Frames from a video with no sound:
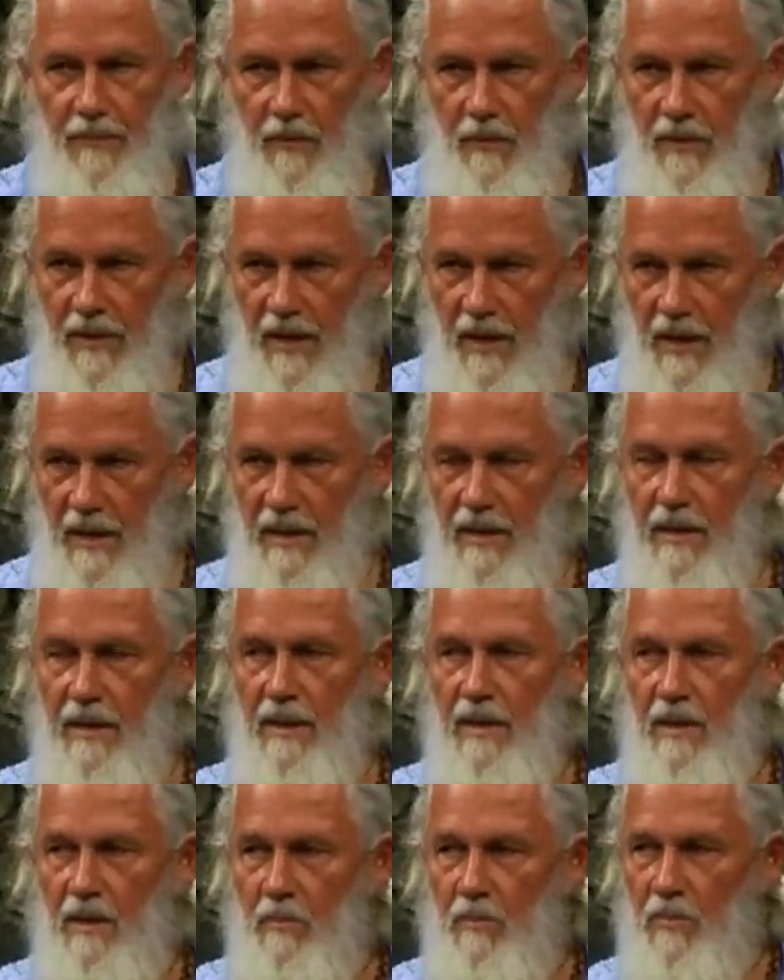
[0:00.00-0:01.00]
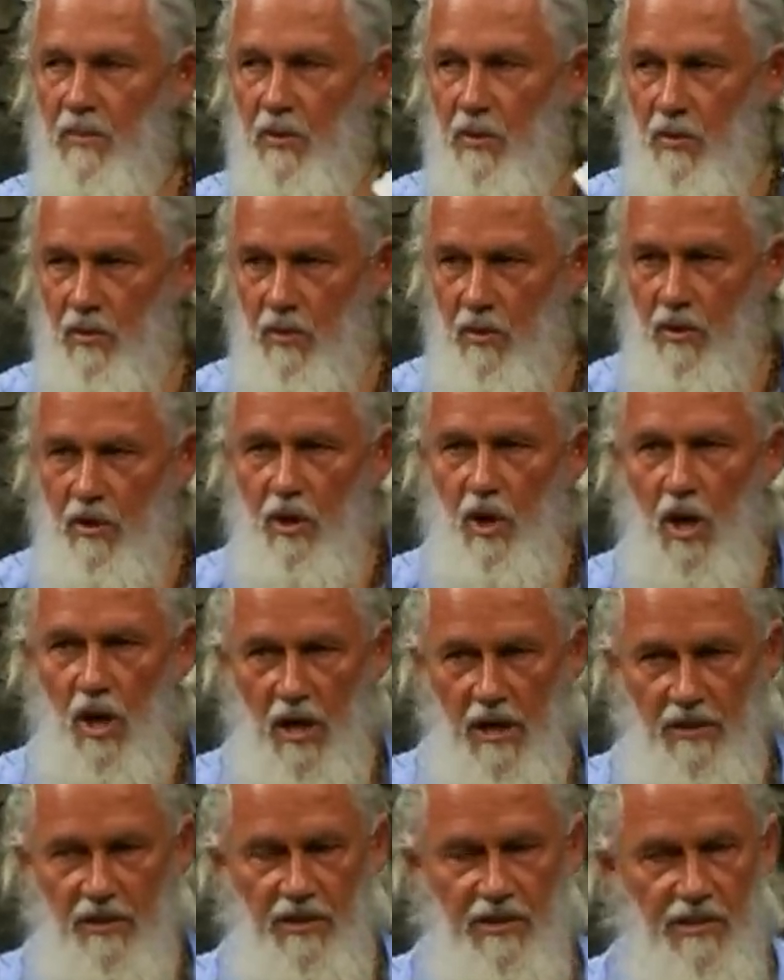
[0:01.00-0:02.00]
Okay? Pure
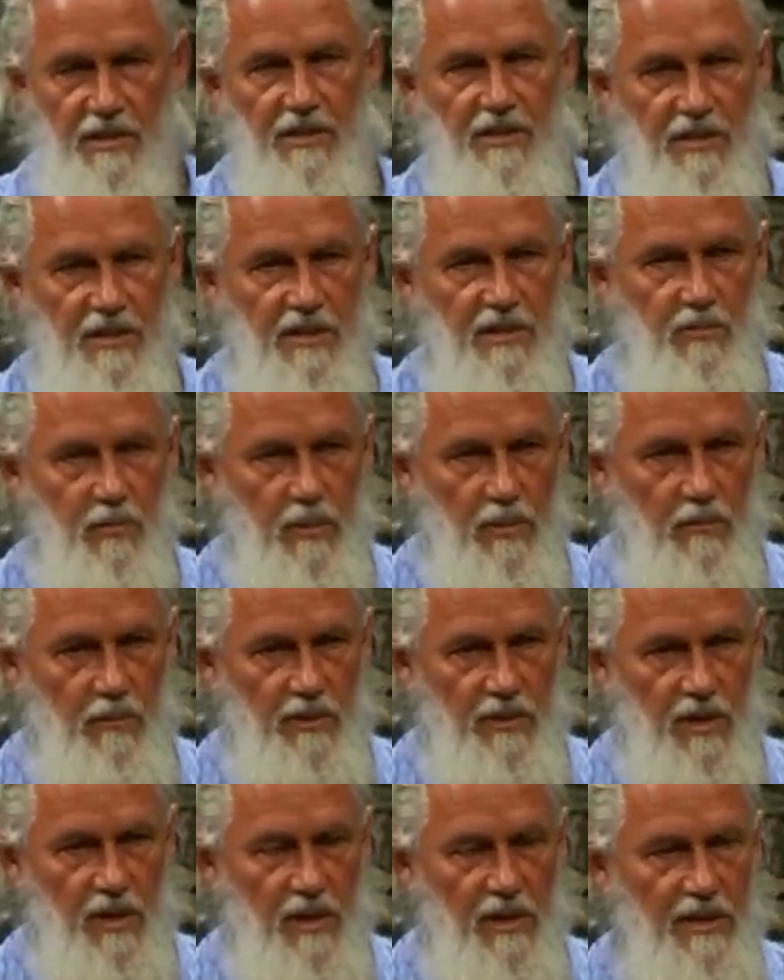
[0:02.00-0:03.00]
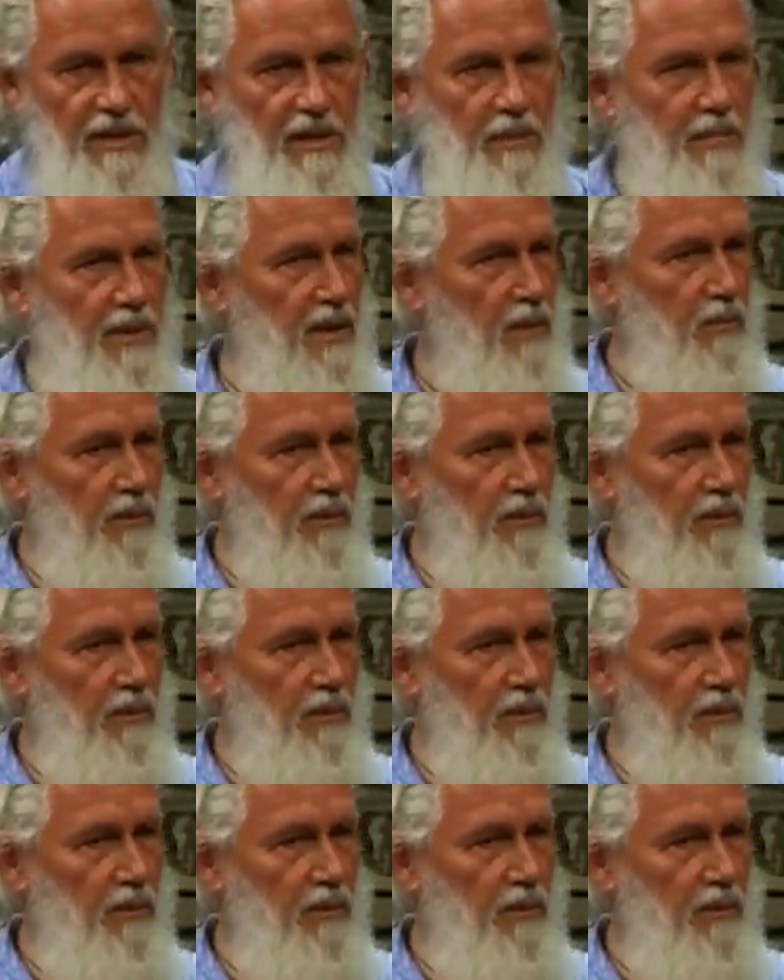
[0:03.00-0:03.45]
consciousness is what we're talking about.